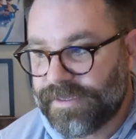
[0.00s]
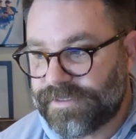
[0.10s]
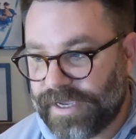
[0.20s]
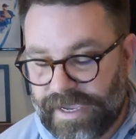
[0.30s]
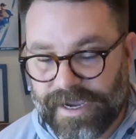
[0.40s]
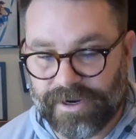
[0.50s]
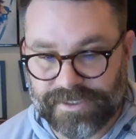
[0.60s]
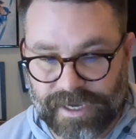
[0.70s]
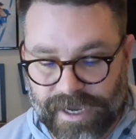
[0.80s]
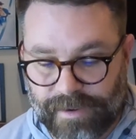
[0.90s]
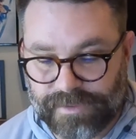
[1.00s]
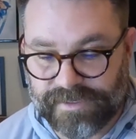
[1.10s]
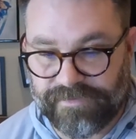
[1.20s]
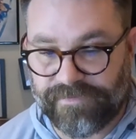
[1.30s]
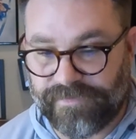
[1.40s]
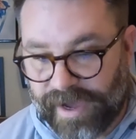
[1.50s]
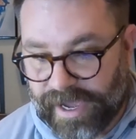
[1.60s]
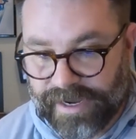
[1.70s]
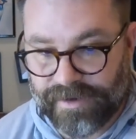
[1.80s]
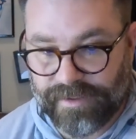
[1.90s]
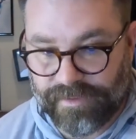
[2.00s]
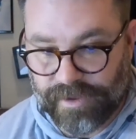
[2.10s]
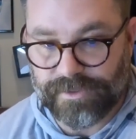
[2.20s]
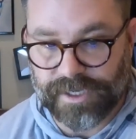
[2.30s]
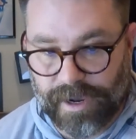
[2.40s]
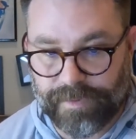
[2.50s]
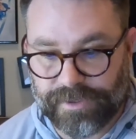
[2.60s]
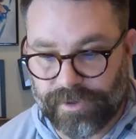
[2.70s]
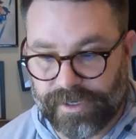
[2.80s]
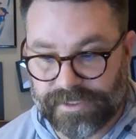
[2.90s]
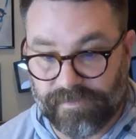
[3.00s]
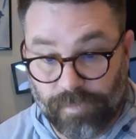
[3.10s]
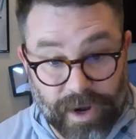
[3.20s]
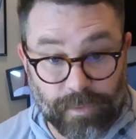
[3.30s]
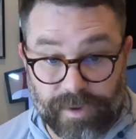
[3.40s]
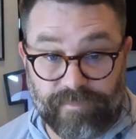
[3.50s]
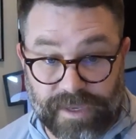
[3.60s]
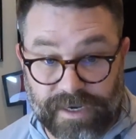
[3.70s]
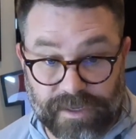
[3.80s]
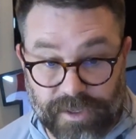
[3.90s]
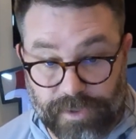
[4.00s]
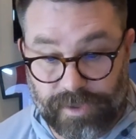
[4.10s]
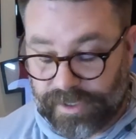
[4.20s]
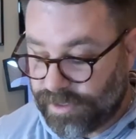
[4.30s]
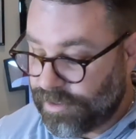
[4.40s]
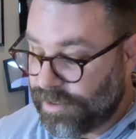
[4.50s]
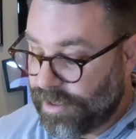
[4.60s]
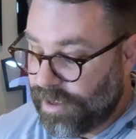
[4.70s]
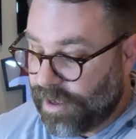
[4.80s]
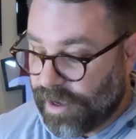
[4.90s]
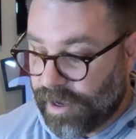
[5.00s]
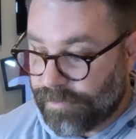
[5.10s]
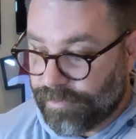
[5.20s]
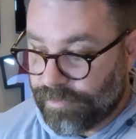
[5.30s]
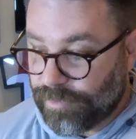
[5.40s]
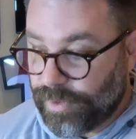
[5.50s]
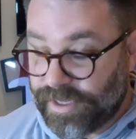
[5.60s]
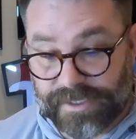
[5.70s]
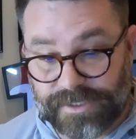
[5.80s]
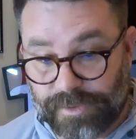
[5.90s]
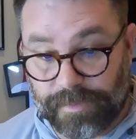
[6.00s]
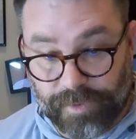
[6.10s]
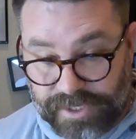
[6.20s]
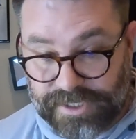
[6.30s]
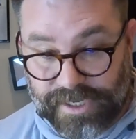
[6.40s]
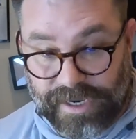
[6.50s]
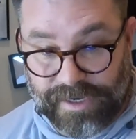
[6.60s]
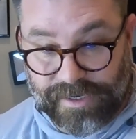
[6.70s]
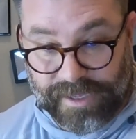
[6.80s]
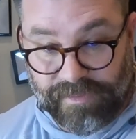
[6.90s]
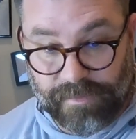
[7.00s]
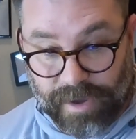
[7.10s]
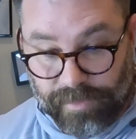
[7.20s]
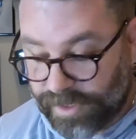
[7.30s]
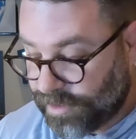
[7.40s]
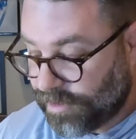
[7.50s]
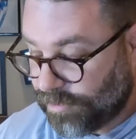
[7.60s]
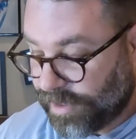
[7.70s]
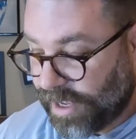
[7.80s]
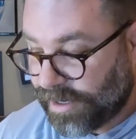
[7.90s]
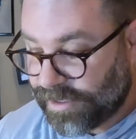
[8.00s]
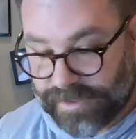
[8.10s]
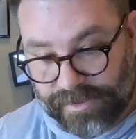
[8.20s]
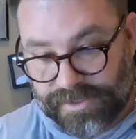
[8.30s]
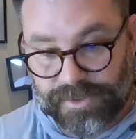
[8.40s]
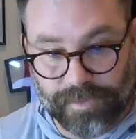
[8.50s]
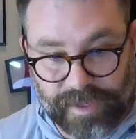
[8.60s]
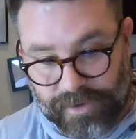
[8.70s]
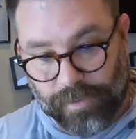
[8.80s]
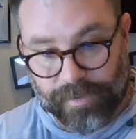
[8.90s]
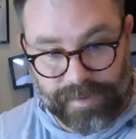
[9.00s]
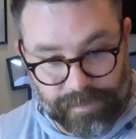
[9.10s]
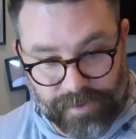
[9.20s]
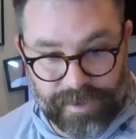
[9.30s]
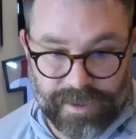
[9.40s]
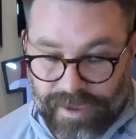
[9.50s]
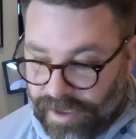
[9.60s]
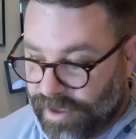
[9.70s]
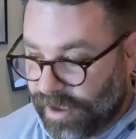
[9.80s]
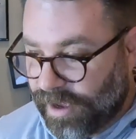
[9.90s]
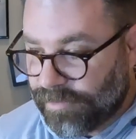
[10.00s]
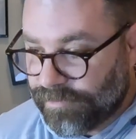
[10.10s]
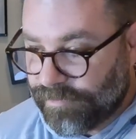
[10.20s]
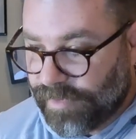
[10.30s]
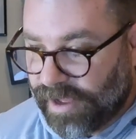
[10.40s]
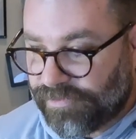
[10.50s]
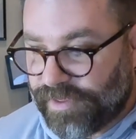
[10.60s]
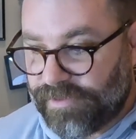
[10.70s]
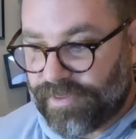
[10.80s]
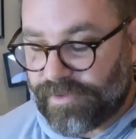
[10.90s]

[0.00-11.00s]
take our time to find those opportunities of where we've been included, we get to appreciate it in the moment. We kind of get to store that core memory. I think